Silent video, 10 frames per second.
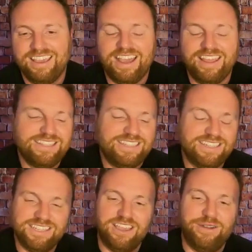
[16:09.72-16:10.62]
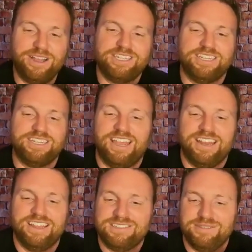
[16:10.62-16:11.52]
that's such a good question, and
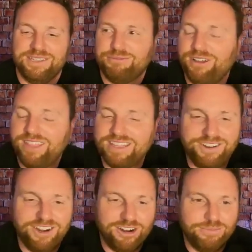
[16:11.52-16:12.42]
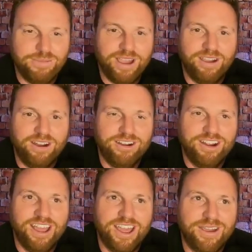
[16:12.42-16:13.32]
it's one that's near to my heart.
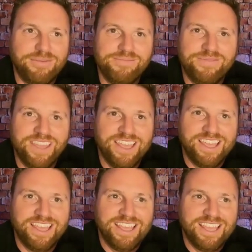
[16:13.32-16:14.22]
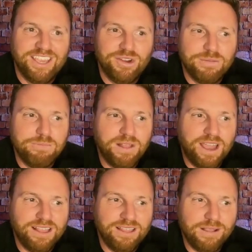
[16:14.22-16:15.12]
You know,
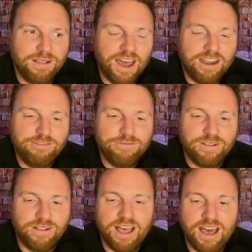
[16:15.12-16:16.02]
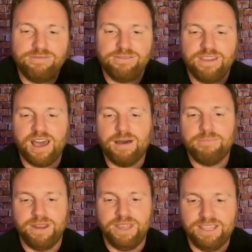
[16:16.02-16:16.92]
compliant. A lot of
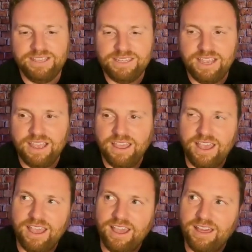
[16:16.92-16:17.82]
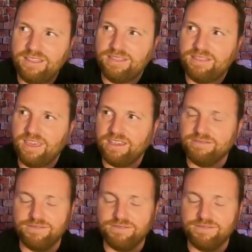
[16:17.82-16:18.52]
companies think of